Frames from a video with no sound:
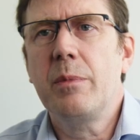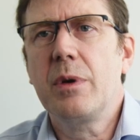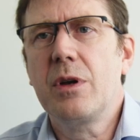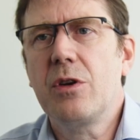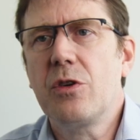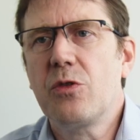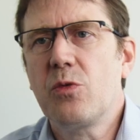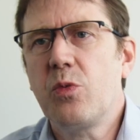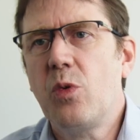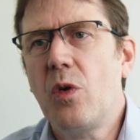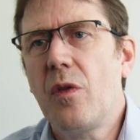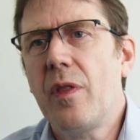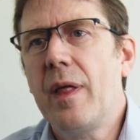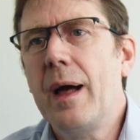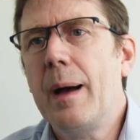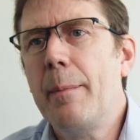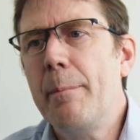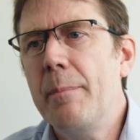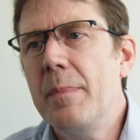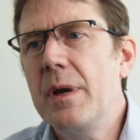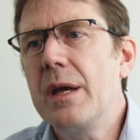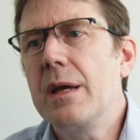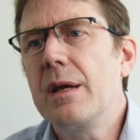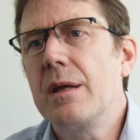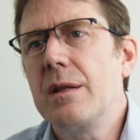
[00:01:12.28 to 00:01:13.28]
because what that
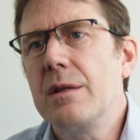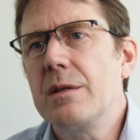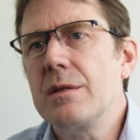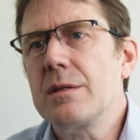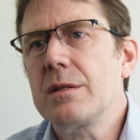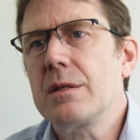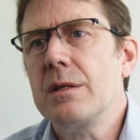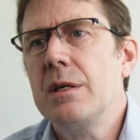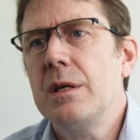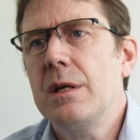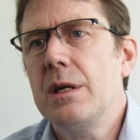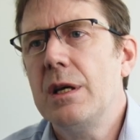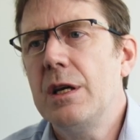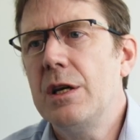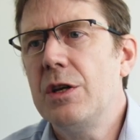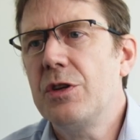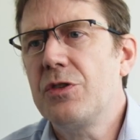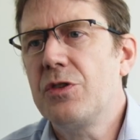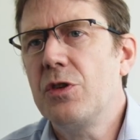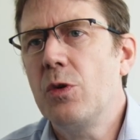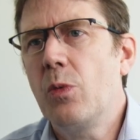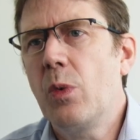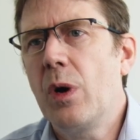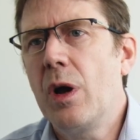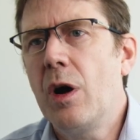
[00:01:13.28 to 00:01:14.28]
means
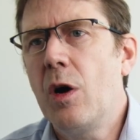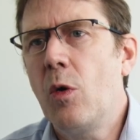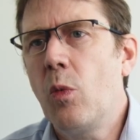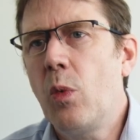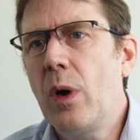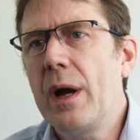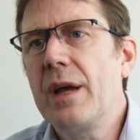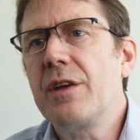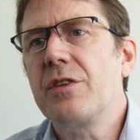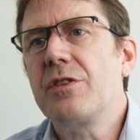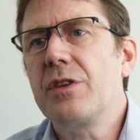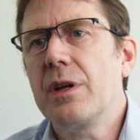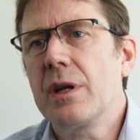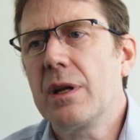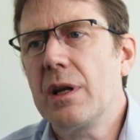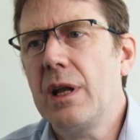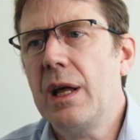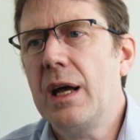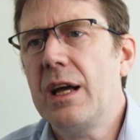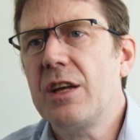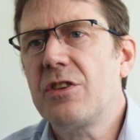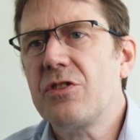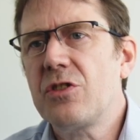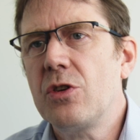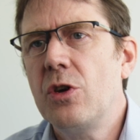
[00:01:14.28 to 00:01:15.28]
is that we are wasting
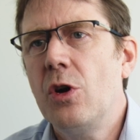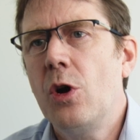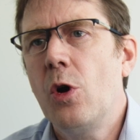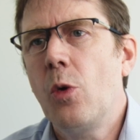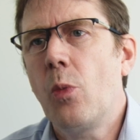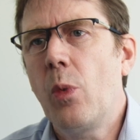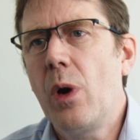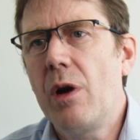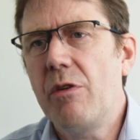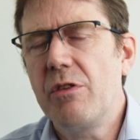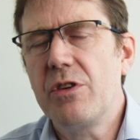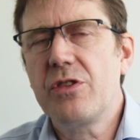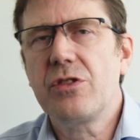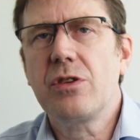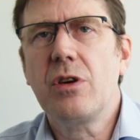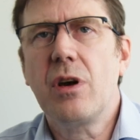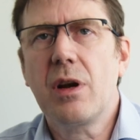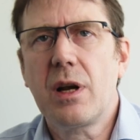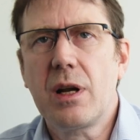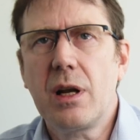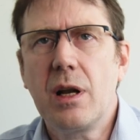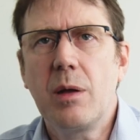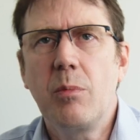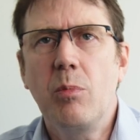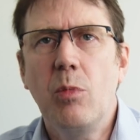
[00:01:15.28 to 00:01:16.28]
less, we're
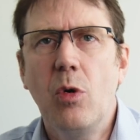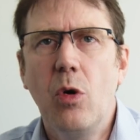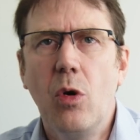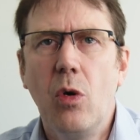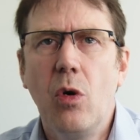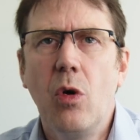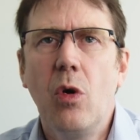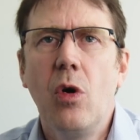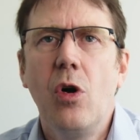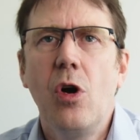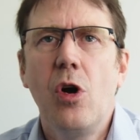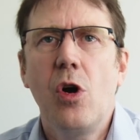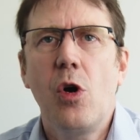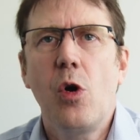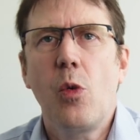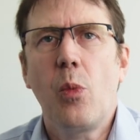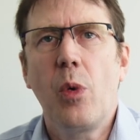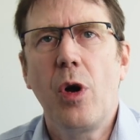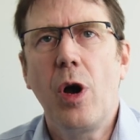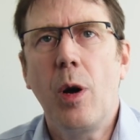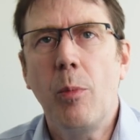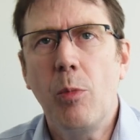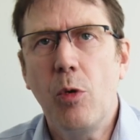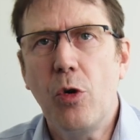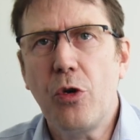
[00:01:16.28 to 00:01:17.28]
recycling more,
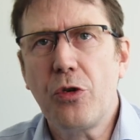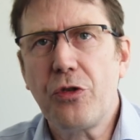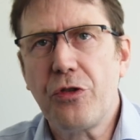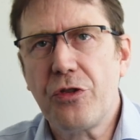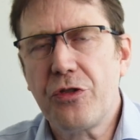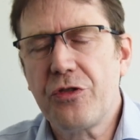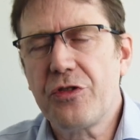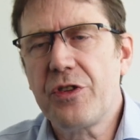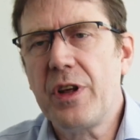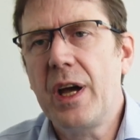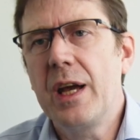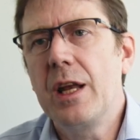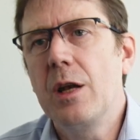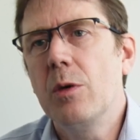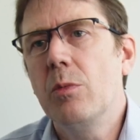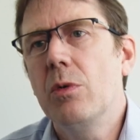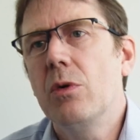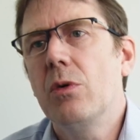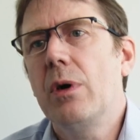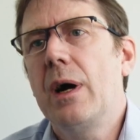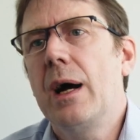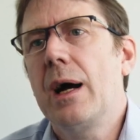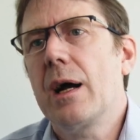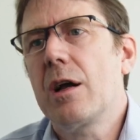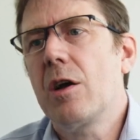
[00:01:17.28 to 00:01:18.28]
we are more
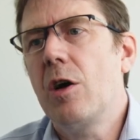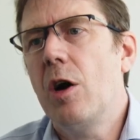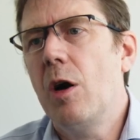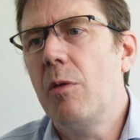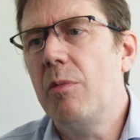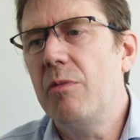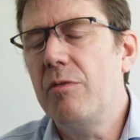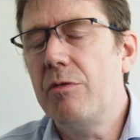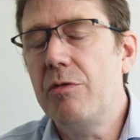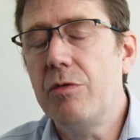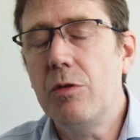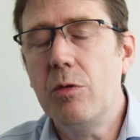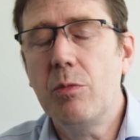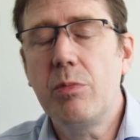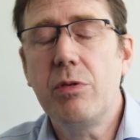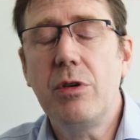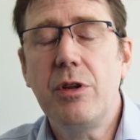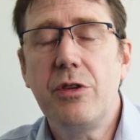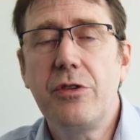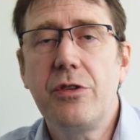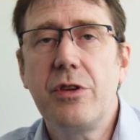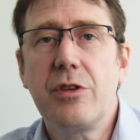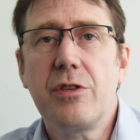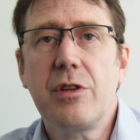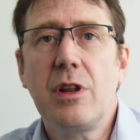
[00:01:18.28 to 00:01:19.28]
sustainable, our carbon
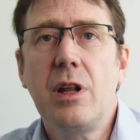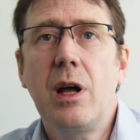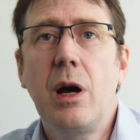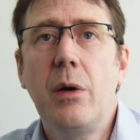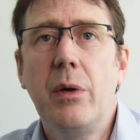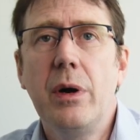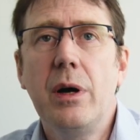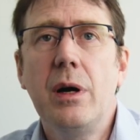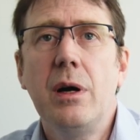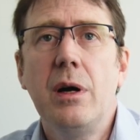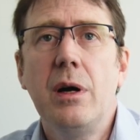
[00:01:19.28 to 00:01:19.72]
footprint is lower,